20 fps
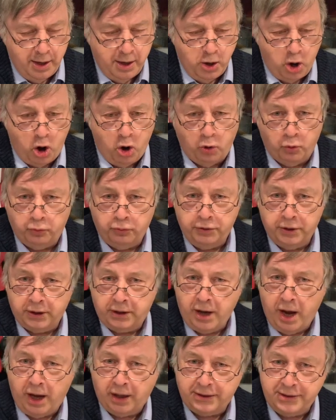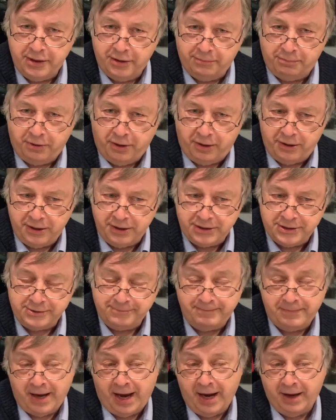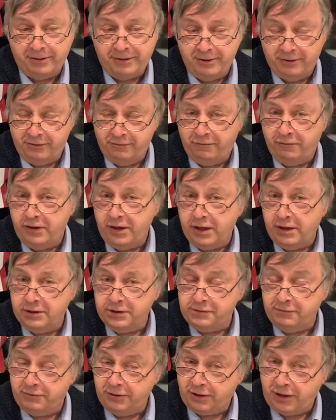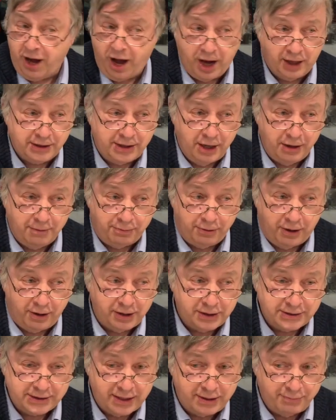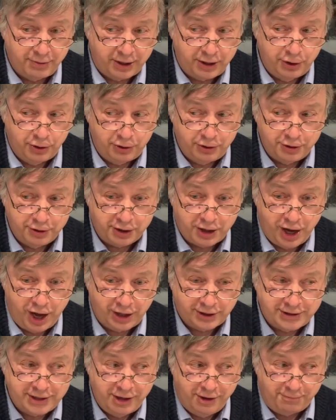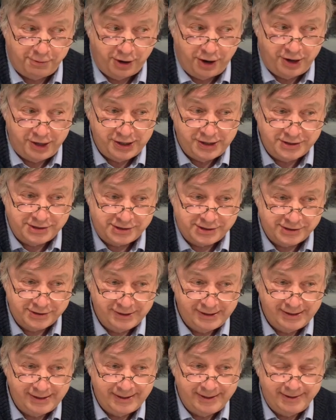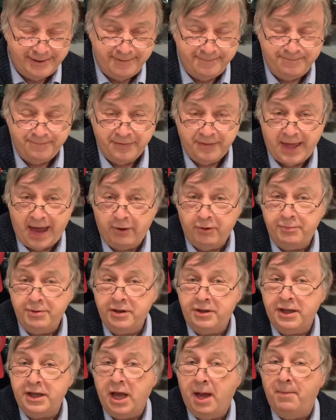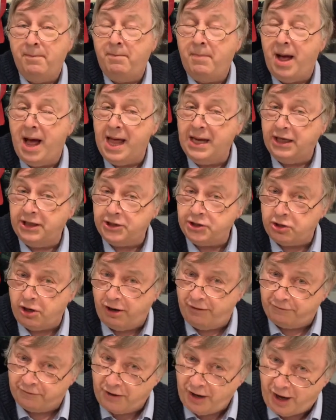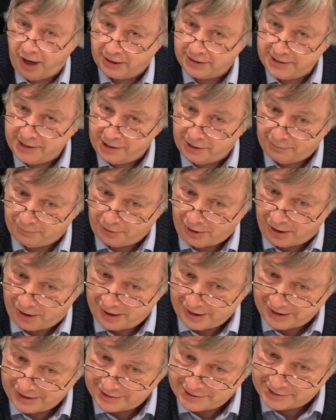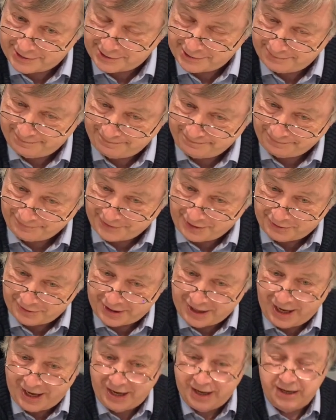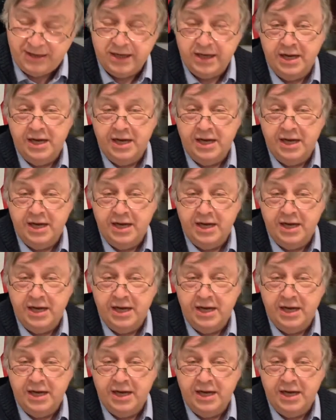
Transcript: Oh, the cocktail parties. They're the videos of the cocktail parties. Anybody heard of the cocktail parties? That would be the Molotov cocktail parties, okay?